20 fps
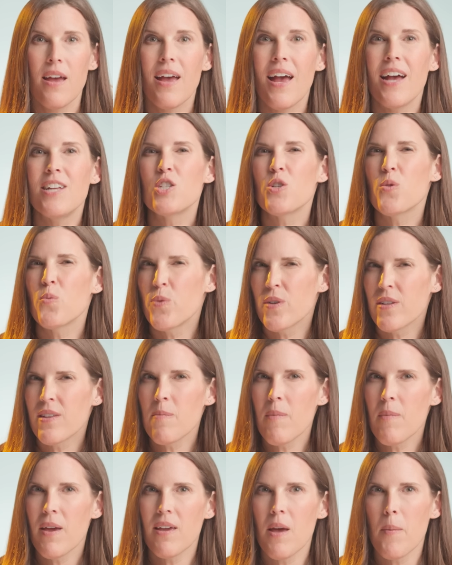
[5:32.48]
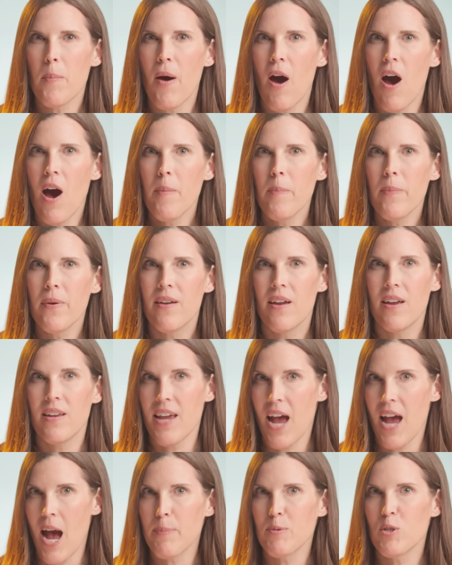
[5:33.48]
And to really make it pop and
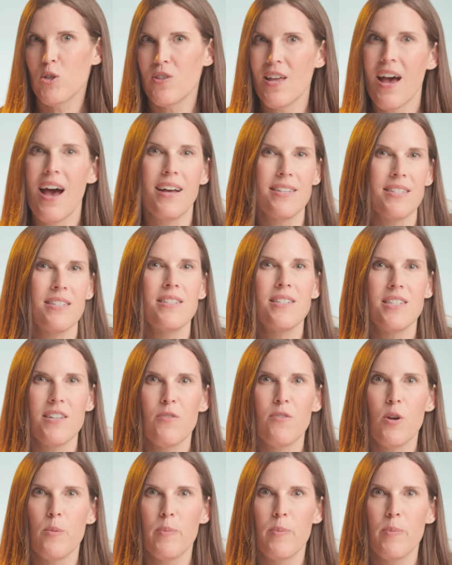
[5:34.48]
capture the essence of your